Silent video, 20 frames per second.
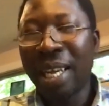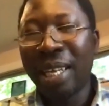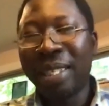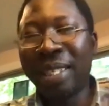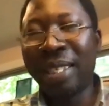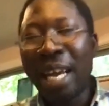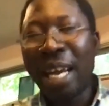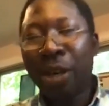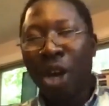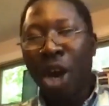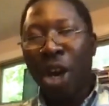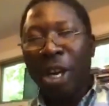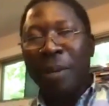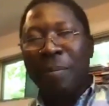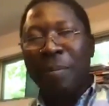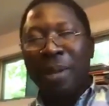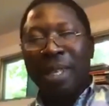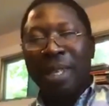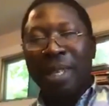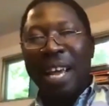That
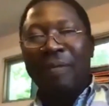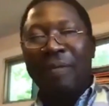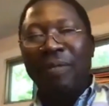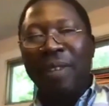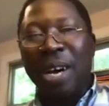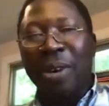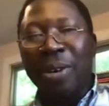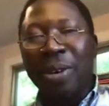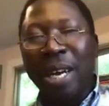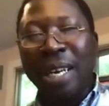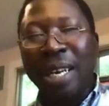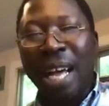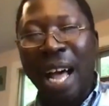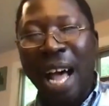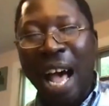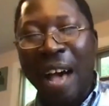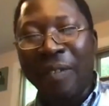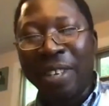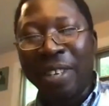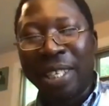document that I found at the
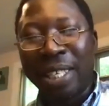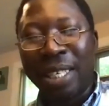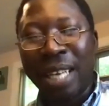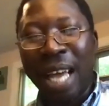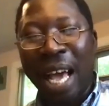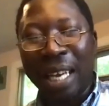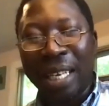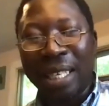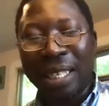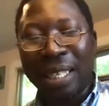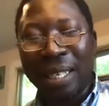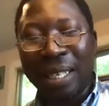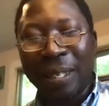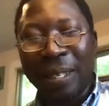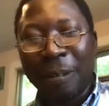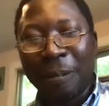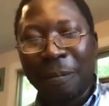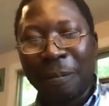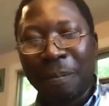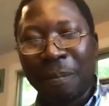Harvard Stacks
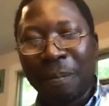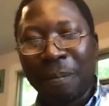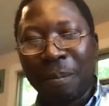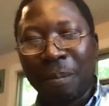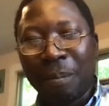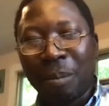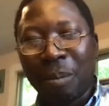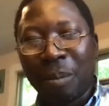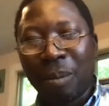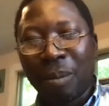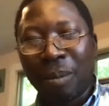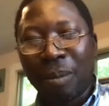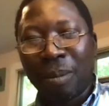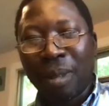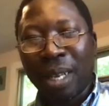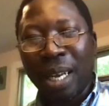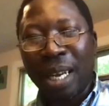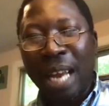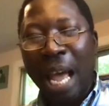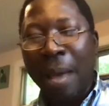
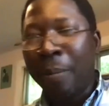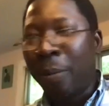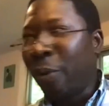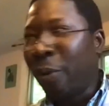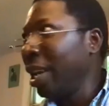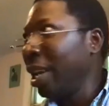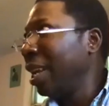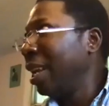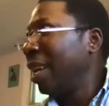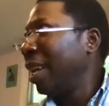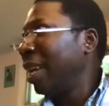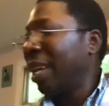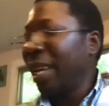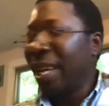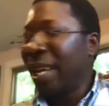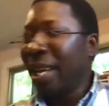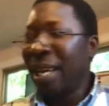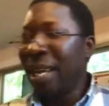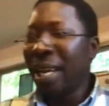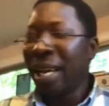library,
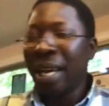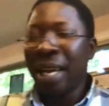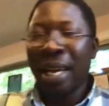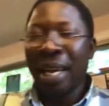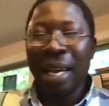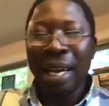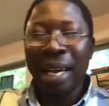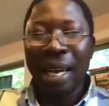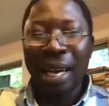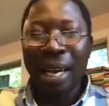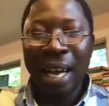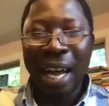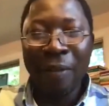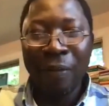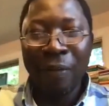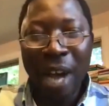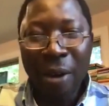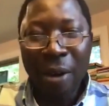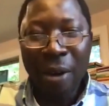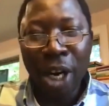I
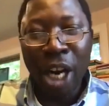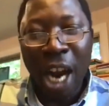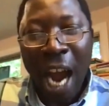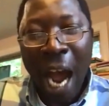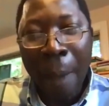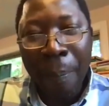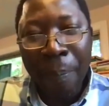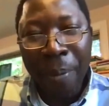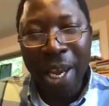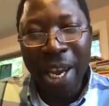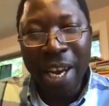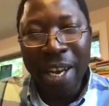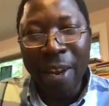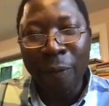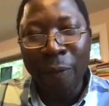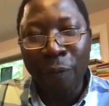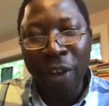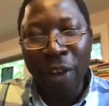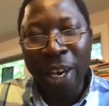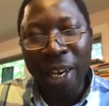found a copy in the
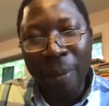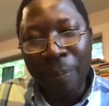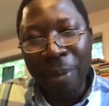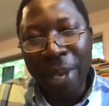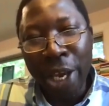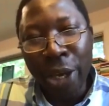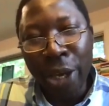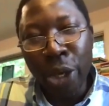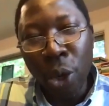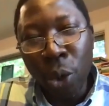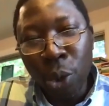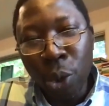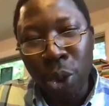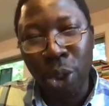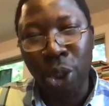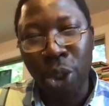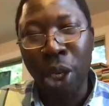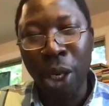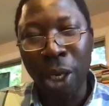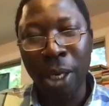field being
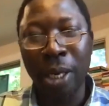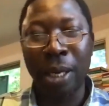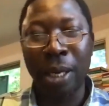used.